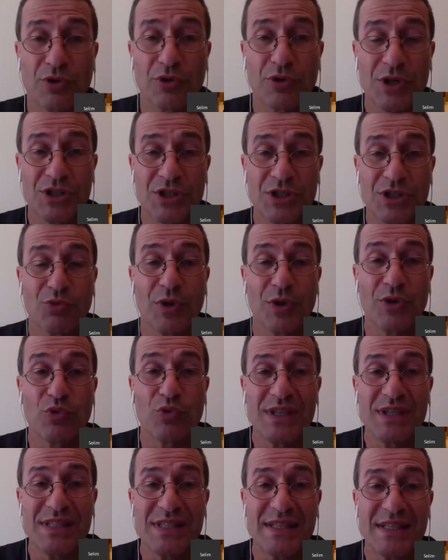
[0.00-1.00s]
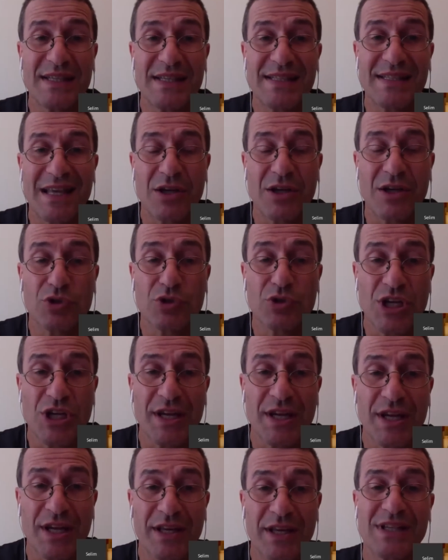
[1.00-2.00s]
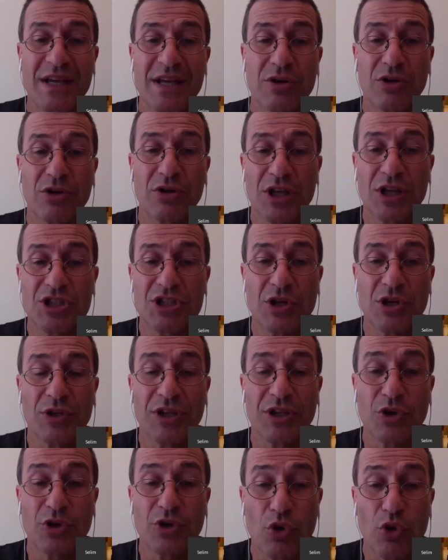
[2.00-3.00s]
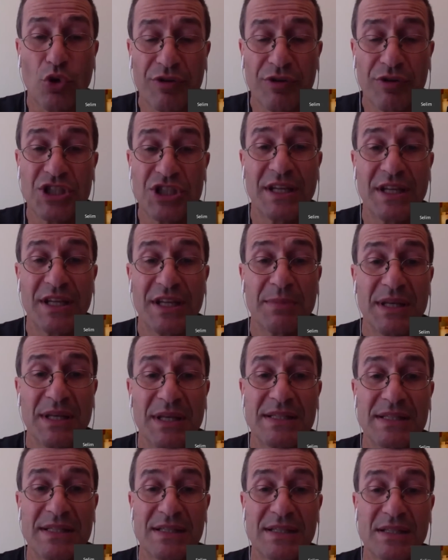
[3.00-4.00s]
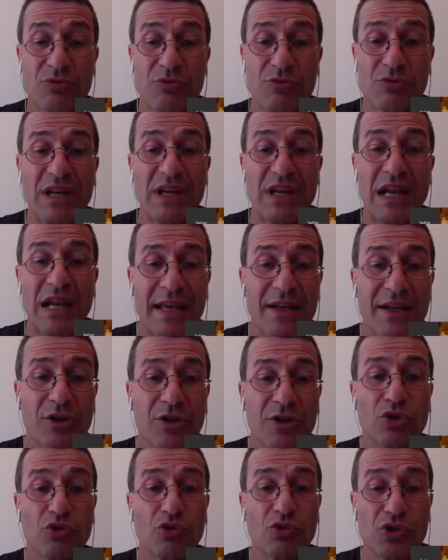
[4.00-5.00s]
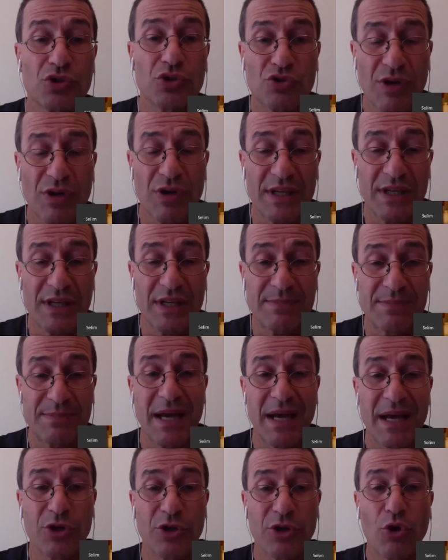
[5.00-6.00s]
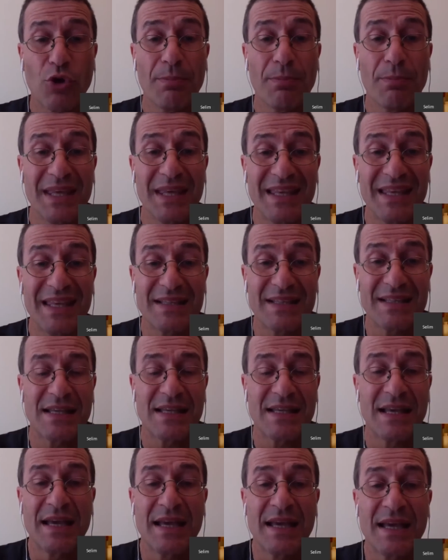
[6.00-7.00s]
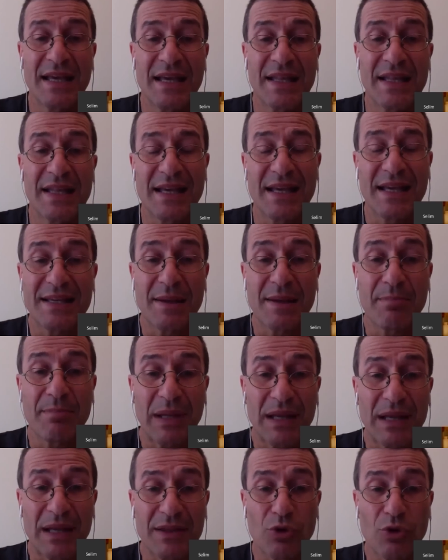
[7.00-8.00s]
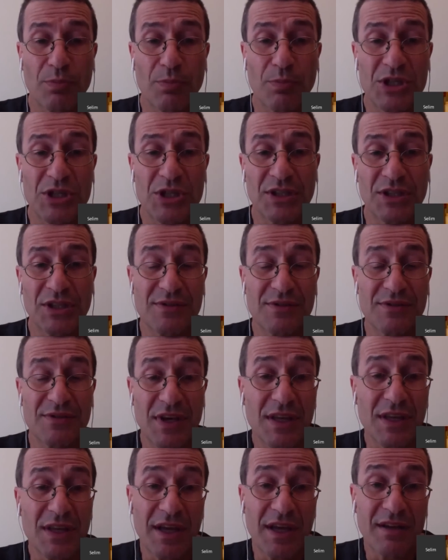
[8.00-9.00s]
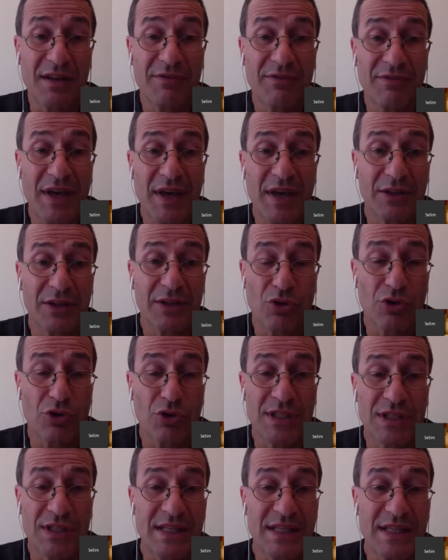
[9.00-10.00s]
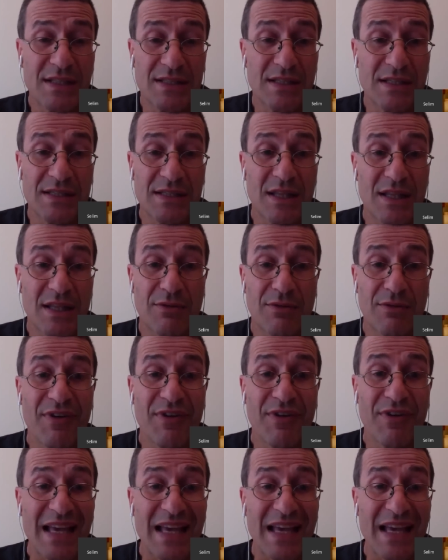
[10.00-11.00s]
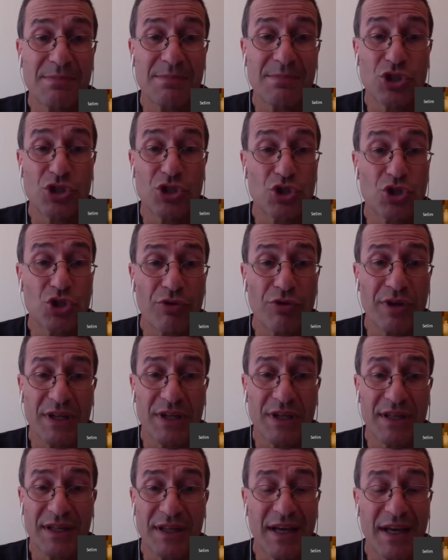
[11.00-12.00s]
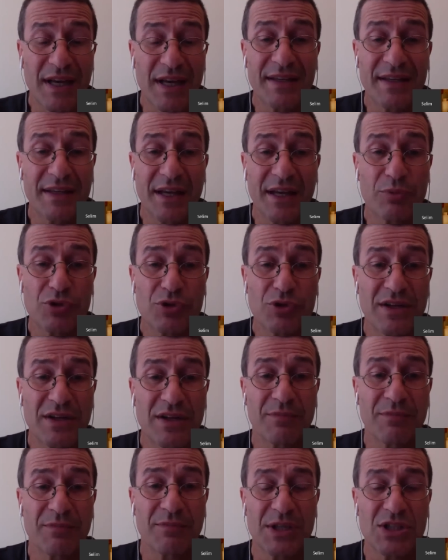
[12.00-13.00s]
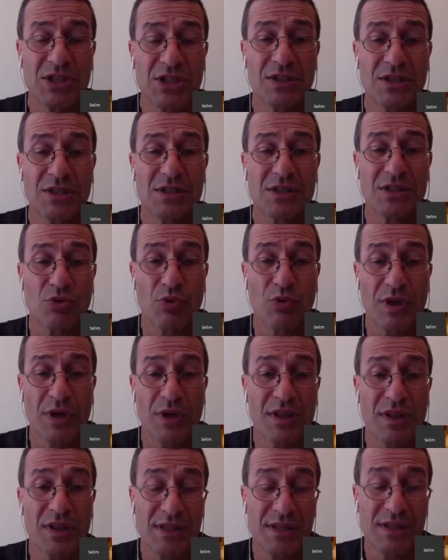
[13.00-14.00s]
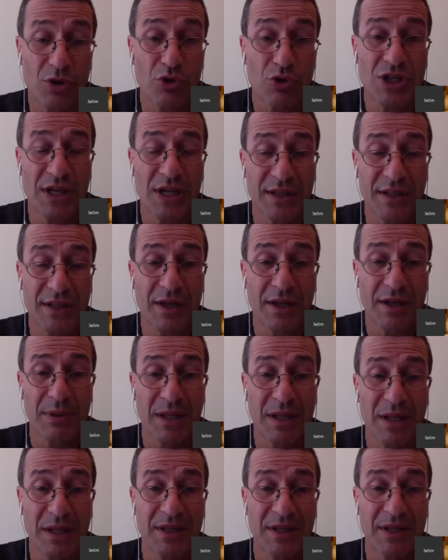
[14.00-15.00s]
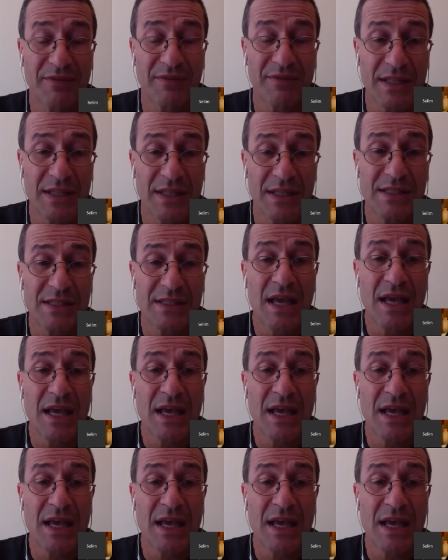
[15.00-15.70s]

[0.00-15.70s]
question. When we say psychogenic or psychological in origin, it means it's related to stress. By no means does it imply that the patient is faking. And in fact, the consensus is that the vast majority, 99% of patients with psychogenic non-epileptic events,